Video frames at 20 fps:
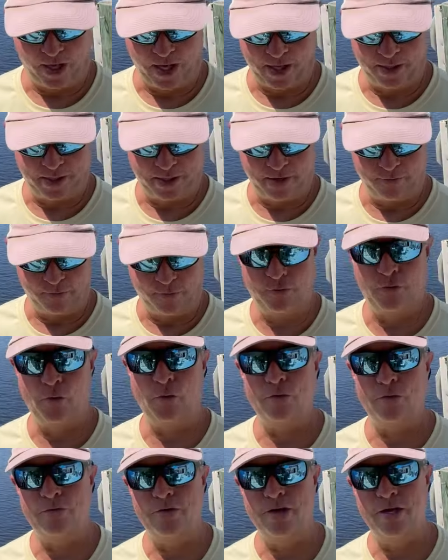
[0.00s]
think
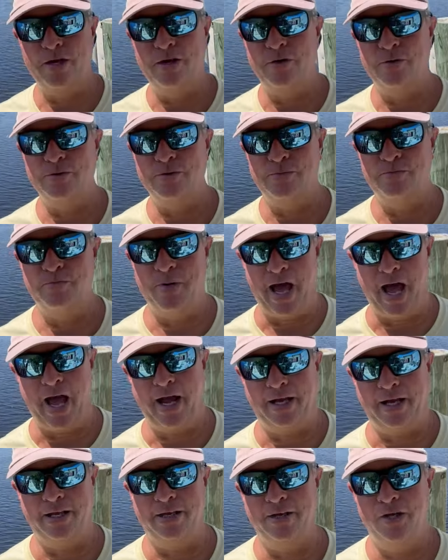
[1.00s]
4 videos
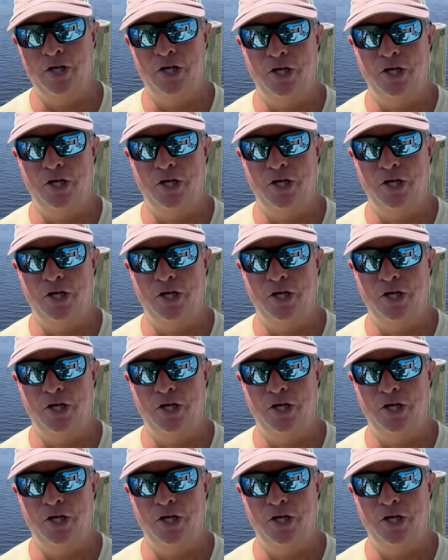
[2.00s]
back.